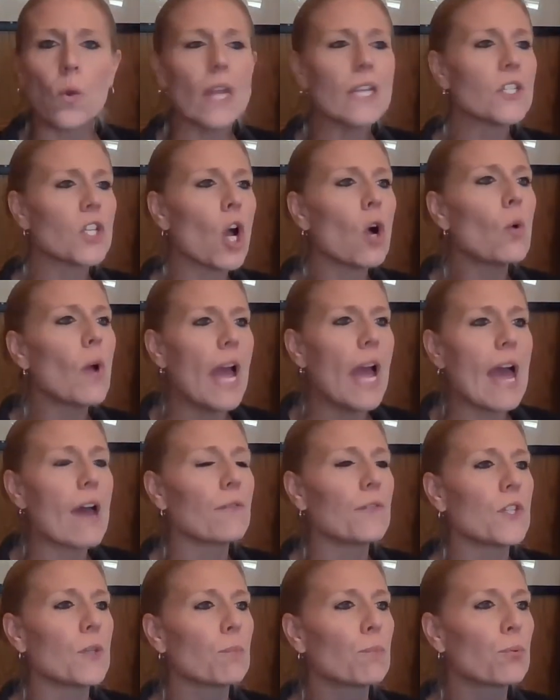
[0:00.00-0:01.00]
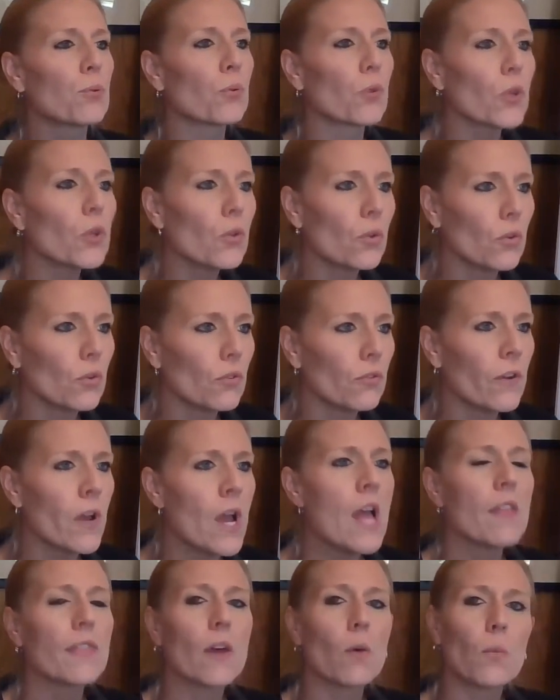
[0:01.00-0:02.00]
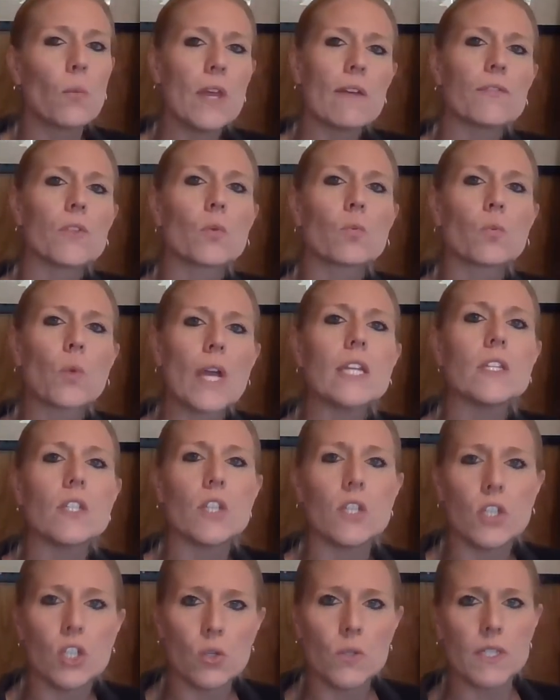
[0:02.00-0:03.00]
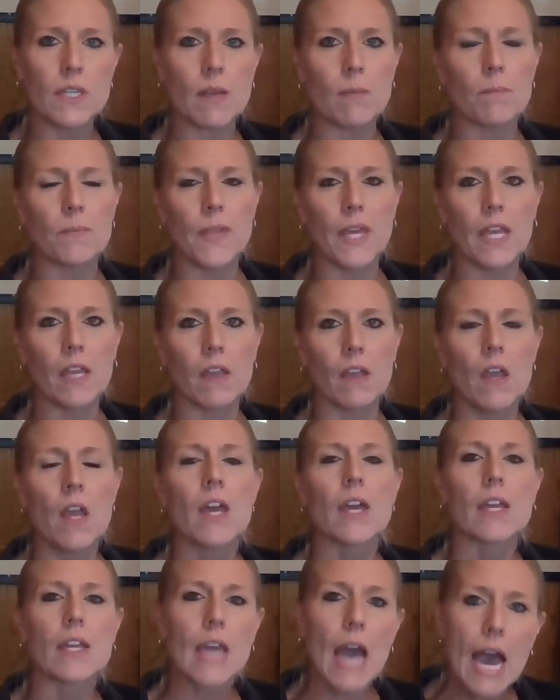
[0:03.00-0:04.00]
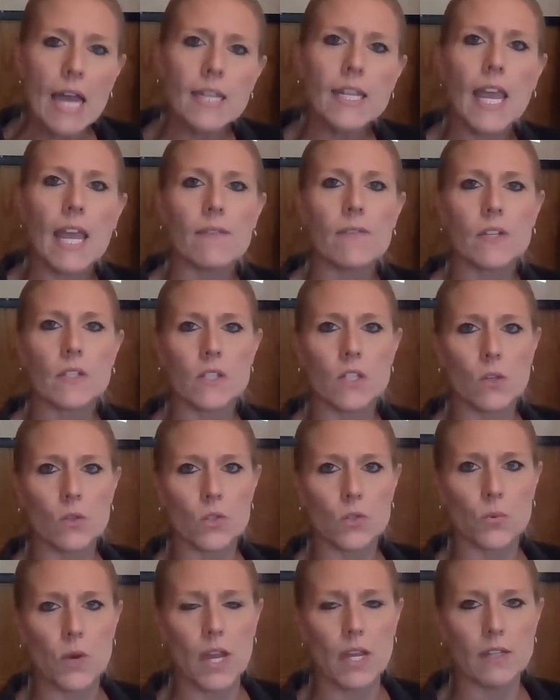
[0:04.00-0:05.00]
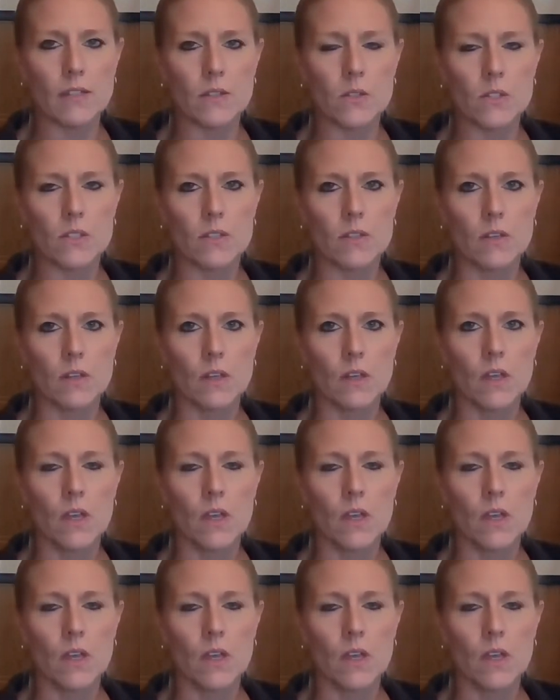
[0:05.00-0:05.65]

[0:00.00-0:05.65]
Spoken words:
we don't have to prove that we have the right to do something. God gave us those rights.